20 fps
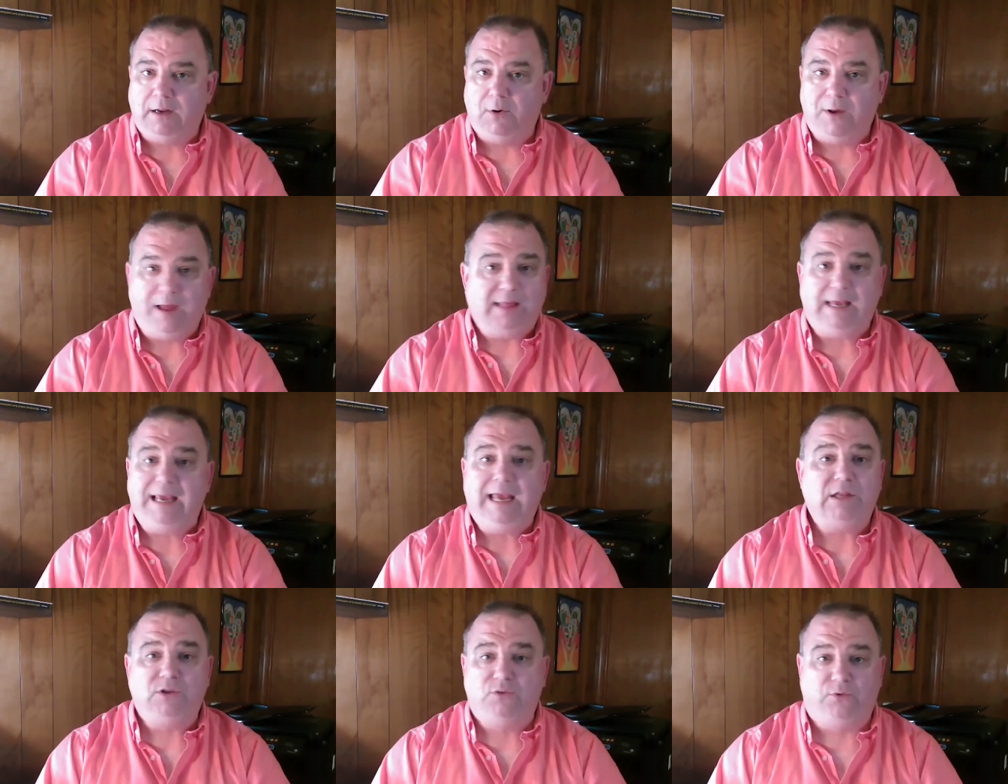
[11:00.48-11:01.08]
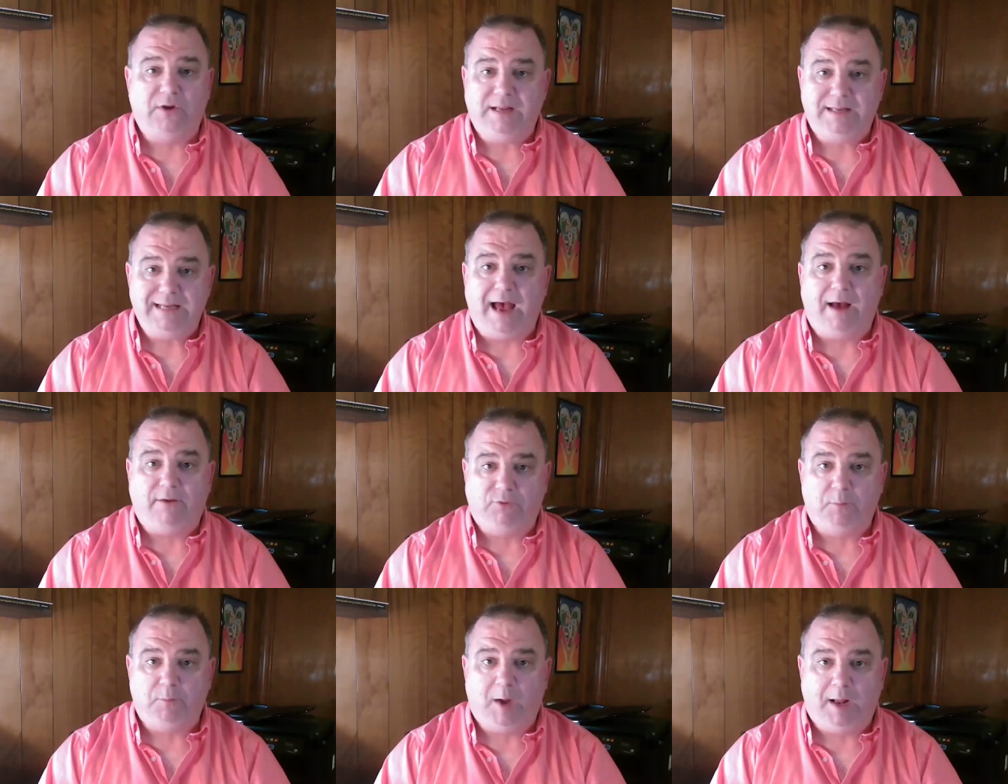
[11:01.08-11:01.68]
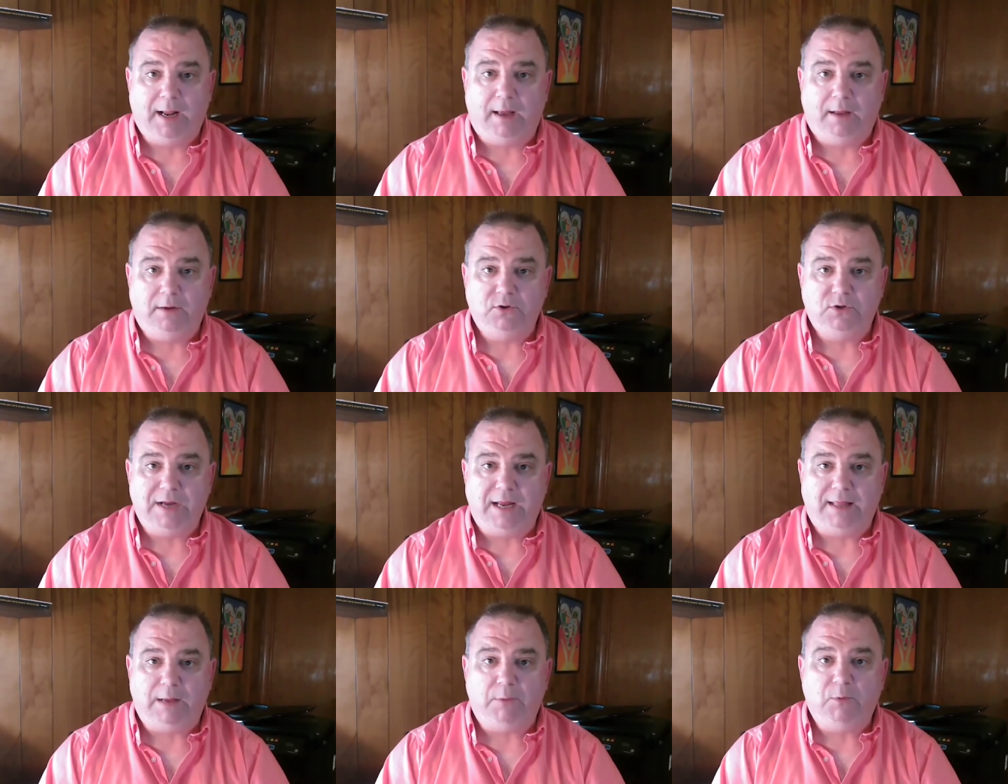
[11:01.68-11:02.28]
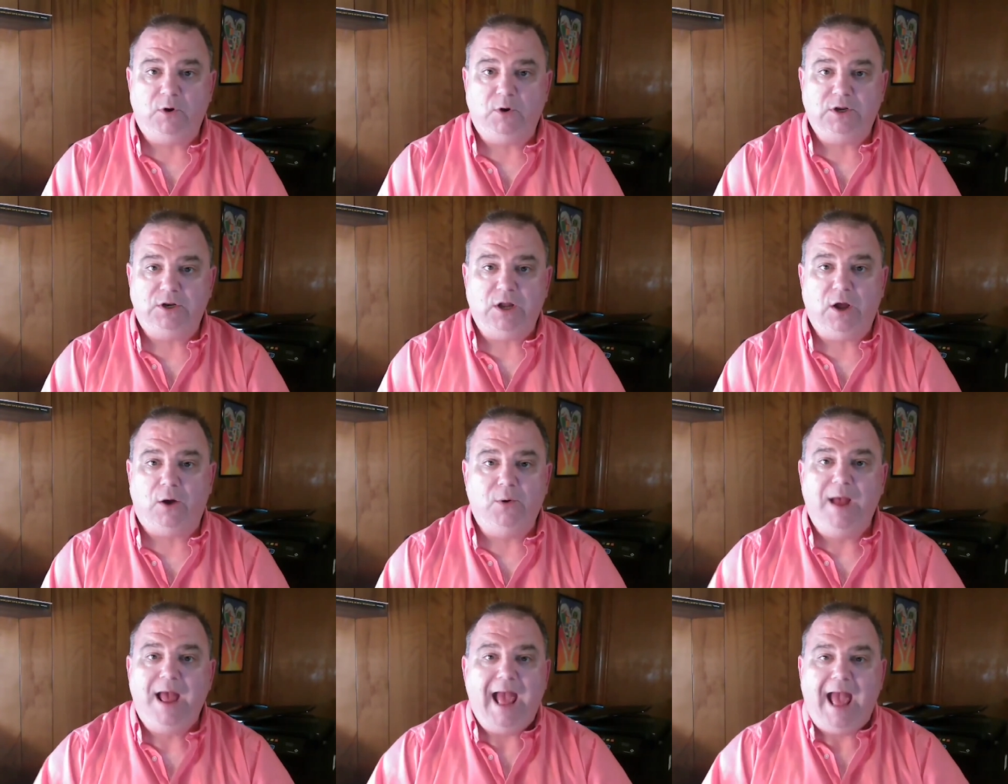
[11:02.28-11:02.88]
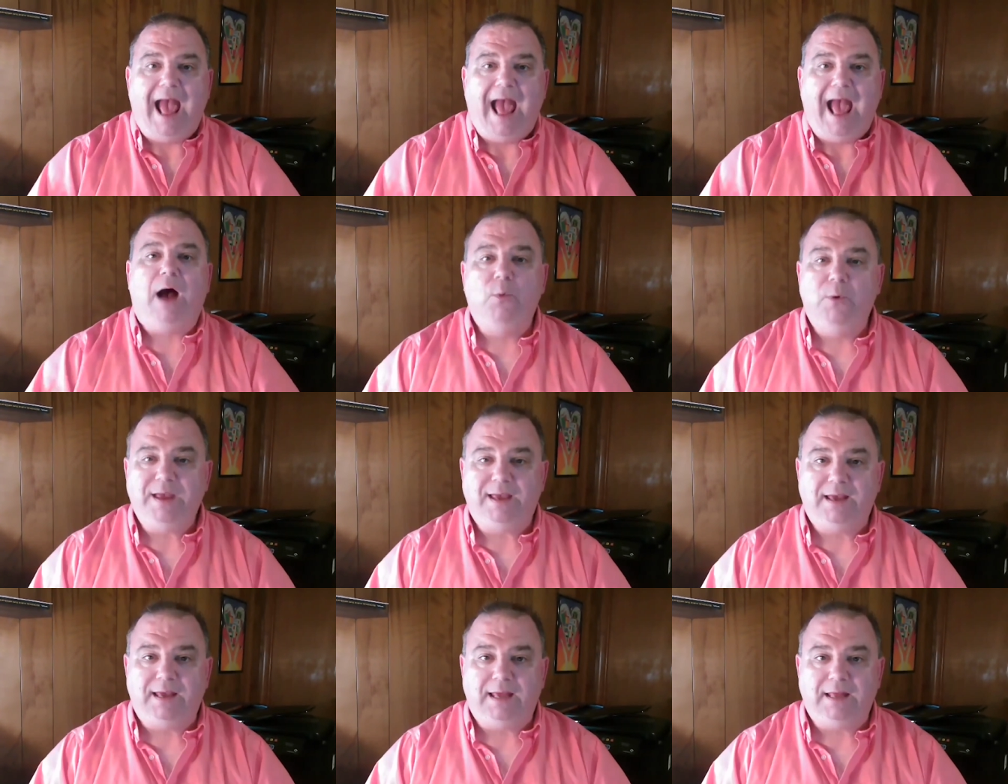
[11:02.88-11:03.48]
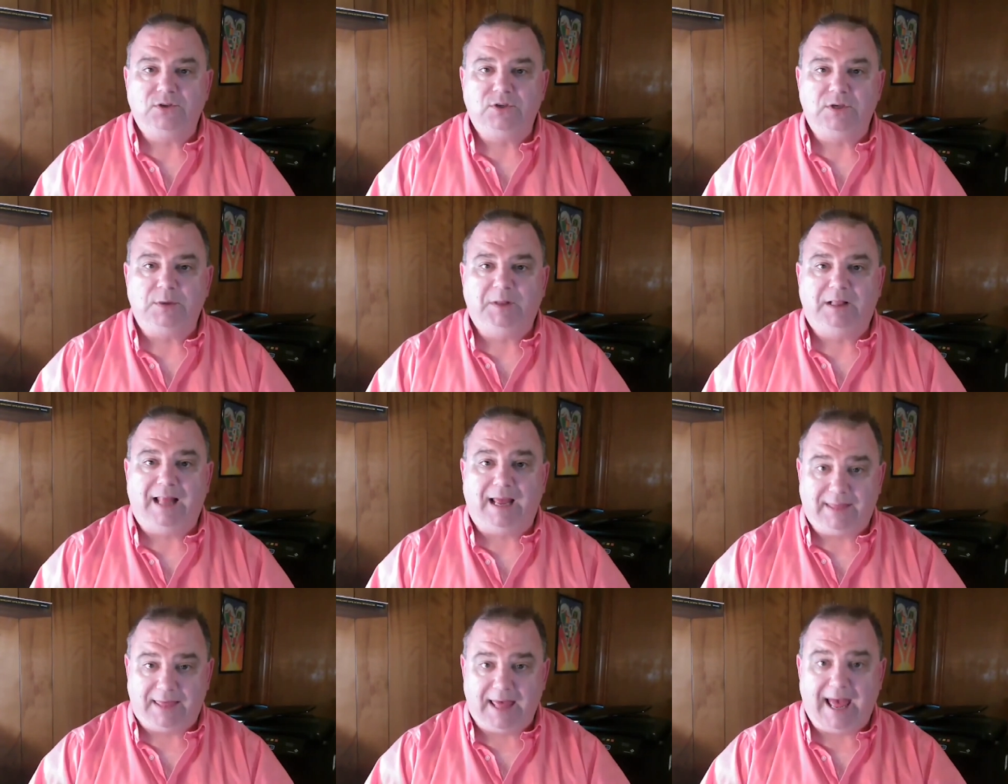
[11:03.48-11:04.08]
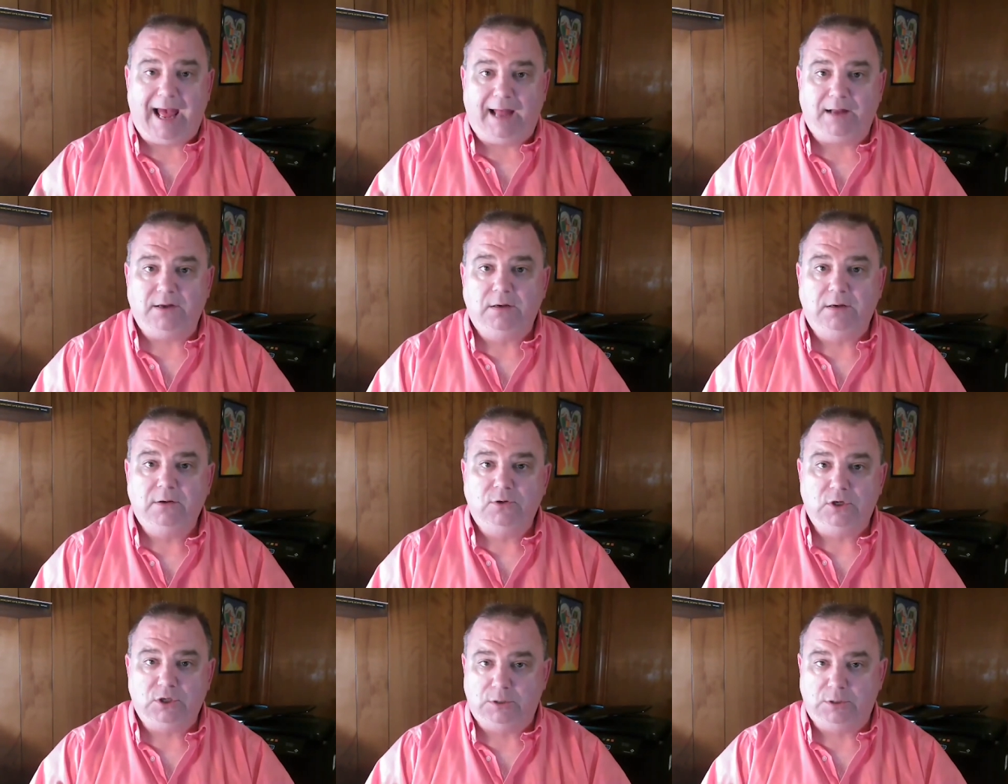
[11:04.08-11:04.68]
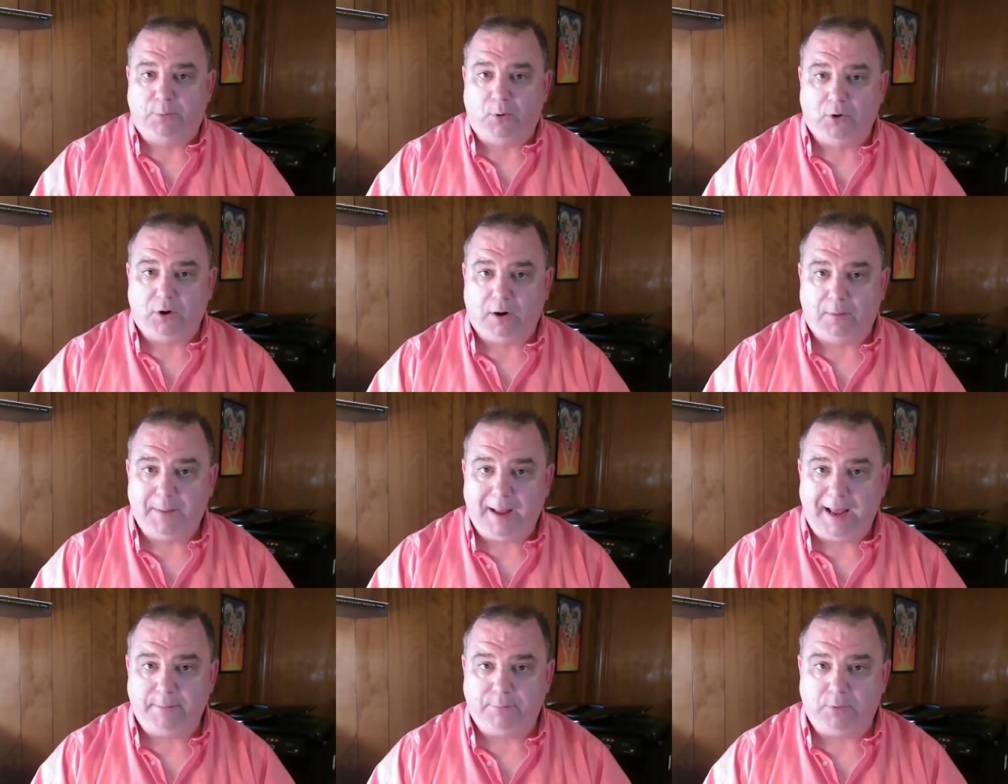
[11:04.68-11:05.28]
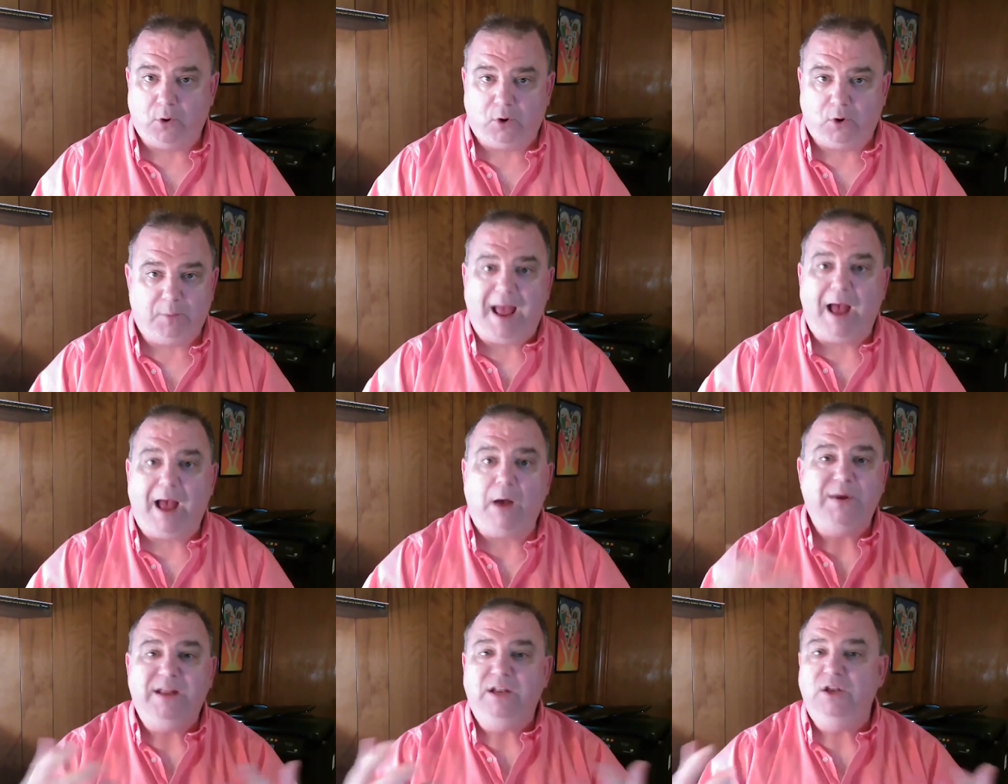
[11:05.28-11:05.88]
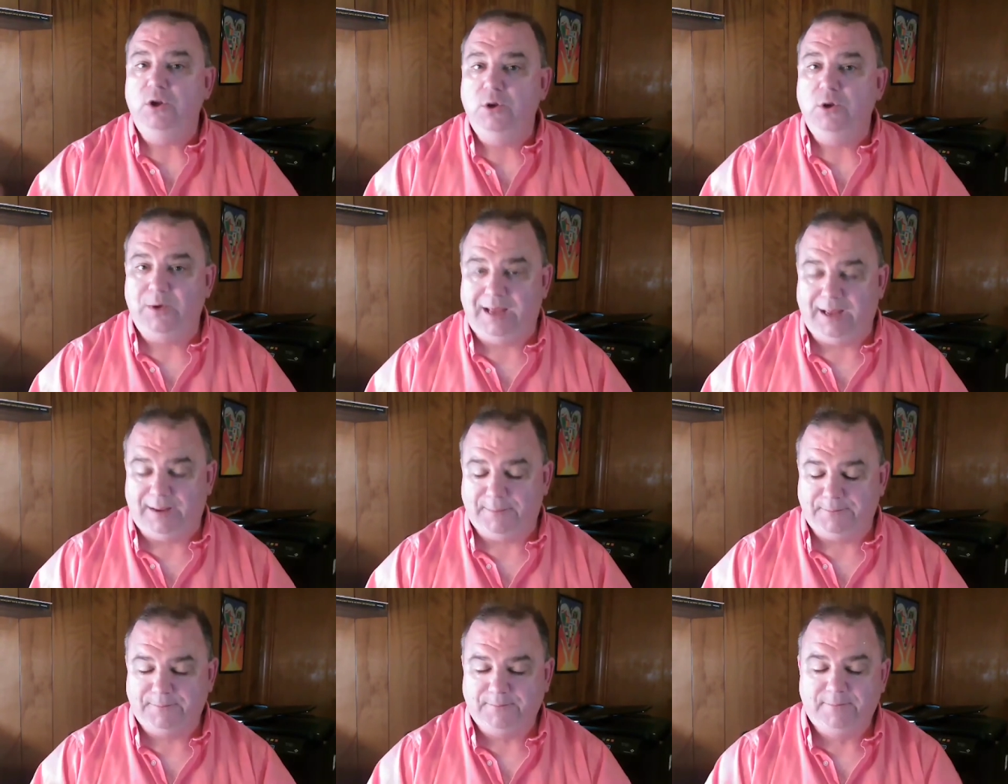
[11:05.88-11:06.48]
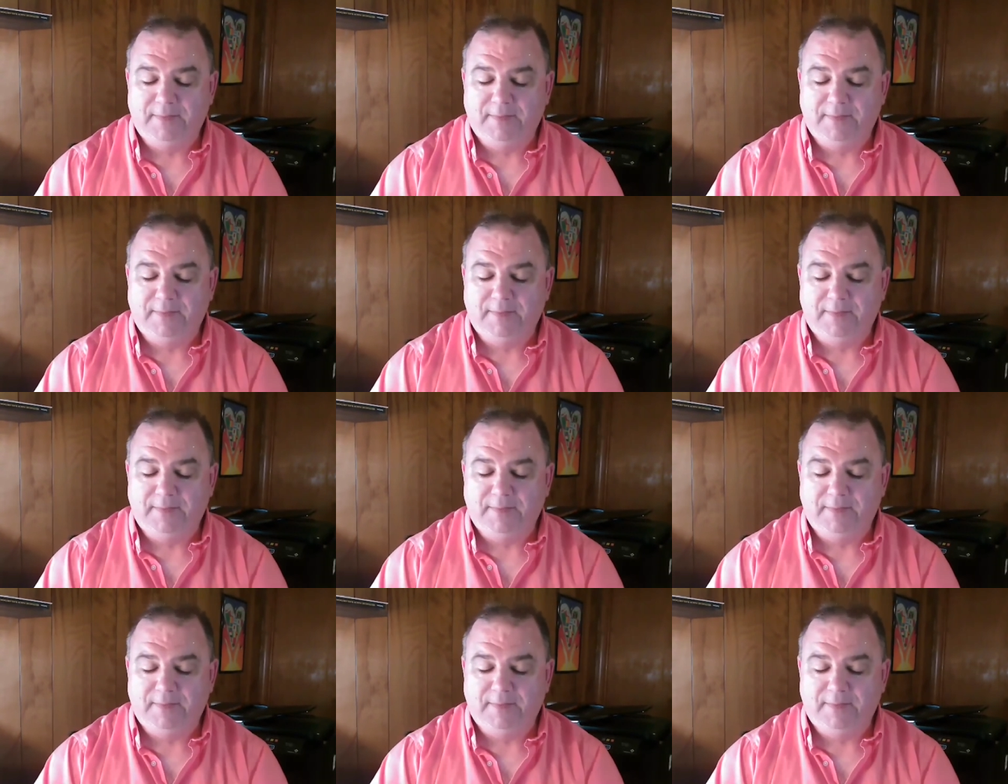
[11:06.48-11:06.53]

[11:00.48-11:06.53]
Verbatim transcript: and the kids freaked out from what i understand they wanted to know how we could get someone like that to support our band program how we knew him